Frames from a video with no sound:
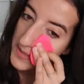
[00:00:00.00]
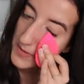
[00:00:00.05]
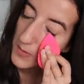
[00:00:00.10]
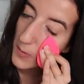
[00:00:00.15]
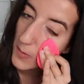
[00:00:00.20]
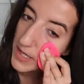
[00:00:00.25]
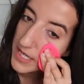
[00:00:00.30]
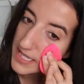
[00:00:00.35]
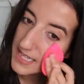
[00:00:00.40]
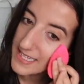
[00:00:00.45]
an
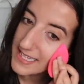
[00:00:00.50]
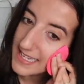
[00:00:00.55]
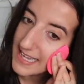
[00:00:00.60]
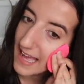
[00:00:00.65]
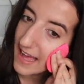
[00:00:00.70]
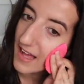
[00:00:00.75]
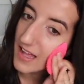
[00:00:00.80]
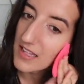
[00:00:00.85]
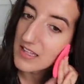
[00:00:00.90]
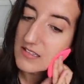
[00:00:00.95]
oily
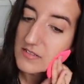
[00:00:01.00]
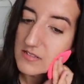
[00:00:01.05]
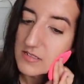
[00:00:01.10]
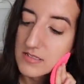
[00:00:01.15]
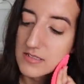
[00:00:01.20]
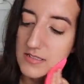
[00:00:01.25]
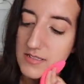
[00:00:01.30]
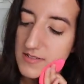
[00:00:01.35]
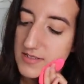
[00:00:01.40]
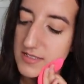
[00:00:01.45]
gal,
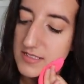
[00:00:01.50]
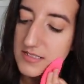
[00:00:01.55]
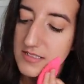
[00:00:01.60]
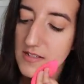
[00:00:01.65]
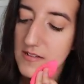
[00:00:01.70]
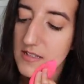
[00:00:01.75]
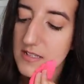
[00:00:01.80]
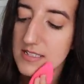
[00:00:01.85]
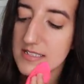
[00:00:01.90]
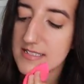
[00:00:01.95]

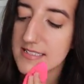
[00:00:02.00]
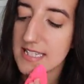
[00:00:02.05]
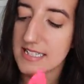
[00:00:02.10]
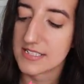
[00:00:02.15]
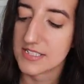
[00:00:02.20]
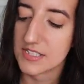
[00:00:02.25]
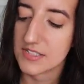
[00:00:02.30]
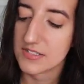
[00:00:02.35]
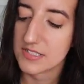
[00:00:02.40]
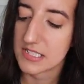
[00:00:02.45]
so this
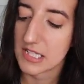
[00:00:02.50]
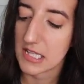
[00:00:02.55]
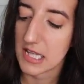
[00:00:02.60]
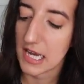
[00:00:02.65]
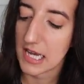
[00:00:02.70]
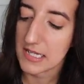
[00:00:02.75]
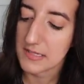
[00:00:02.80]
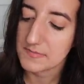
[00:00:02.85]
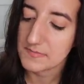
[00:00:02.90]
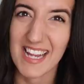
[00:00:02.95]
gets used a
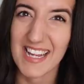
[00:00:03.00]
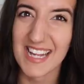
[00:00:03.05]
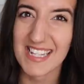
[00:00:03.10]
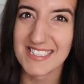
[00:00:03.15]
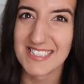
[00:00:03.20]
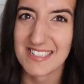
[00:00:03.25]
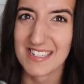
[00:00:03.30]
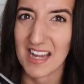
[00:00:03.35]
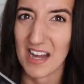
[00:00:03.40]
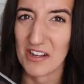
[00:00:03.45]
lot. I
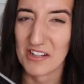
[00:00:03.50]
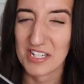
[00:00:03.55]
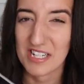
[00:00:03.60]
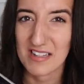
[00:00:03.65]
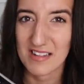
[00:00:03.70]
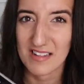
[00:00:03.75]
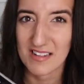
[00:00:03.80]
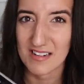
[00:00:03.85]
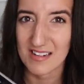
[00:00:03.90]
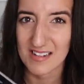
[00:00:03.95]
guess a
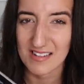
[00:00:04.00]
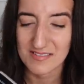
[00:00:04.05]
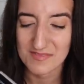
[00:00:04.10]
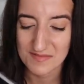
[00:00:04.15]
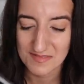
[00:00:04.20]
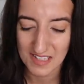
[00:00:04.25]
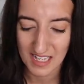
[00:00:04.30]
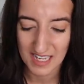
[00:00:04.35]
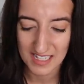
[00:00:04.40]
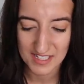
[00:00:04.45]
calculator
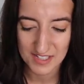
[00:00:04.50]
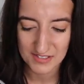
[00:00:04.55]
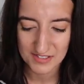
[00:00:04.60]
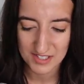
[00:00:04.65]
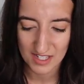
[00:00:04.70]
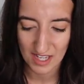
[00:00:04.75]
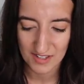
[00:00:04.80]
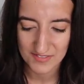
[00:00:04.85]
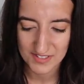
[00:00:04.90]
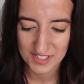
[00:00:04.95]
I
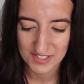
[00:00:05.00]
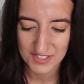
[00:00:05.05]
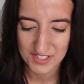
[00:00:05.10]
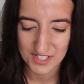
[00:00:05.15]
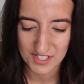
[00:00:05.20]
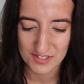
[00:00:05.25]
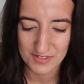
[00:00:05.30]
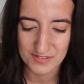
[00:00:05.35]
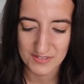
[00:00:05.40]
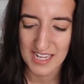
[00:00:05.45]
use often
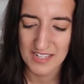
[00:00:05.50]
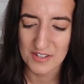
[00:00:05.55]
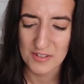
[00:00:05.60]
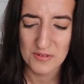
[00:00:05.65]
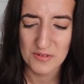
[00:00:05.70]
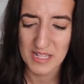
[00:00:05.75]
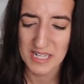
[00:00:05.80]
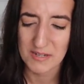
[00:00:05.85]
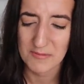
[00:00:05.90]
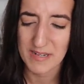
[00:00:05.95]
too. I
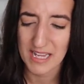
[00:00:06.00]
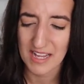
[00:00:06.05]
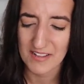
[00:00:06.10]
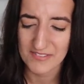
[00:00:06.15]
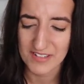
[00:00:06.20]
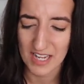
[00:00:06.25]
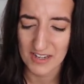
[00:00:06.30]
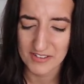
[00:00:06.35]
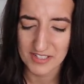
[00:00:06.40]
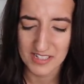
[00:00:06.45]
know like we
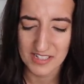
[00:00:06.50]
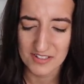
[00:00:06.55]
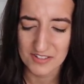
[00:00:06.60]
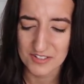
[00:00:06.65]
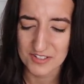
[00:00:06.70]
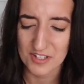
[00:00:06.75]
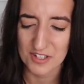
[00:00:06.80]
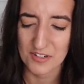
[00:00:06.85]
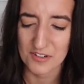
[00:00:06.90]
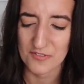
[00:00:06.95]
have
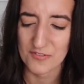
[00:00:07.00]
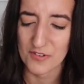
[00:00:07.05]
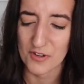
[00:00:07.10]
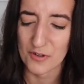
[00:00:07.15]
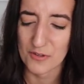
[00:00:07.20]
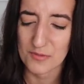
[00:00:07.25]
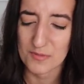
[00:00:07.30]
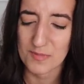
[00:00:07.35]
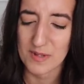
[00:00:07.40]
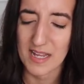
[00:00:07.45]
calculators on our
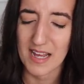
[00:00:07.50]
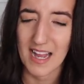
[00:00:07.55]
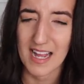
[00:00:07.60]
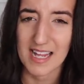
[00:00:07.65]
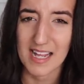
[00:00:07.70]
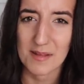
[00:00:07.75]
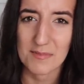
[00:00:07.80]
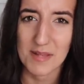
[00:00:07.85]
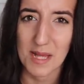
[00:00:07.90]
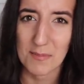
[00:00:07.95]
phone, but I
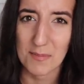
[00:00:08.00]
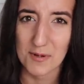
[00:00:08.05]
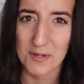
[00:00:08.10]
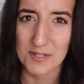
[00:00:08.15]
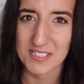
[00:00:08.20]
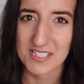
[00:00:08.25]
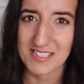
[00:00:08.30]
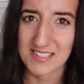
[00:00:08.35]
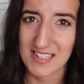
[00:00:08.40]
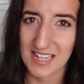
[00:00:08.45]
am that
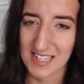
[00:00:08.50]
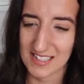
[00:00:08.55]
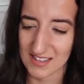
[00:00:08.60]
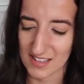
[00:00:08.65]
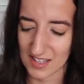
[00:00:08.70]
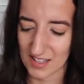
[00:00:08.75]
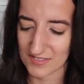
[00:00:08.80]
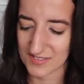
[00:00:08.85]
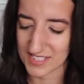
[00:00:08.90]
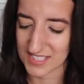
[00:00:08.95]
person that
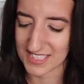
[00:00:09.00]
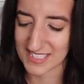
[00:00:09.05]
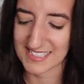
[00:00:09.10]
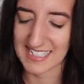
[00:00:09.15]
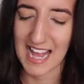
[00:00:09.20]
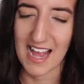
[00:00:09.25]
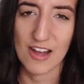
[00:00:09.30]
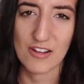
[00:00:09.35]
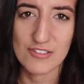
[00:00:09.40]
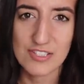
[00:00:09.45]
loves the
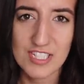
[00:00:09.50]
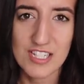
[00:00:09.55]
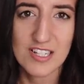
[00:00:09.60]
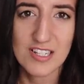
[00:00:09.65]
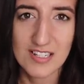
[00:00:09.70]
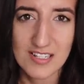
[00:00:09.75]
sound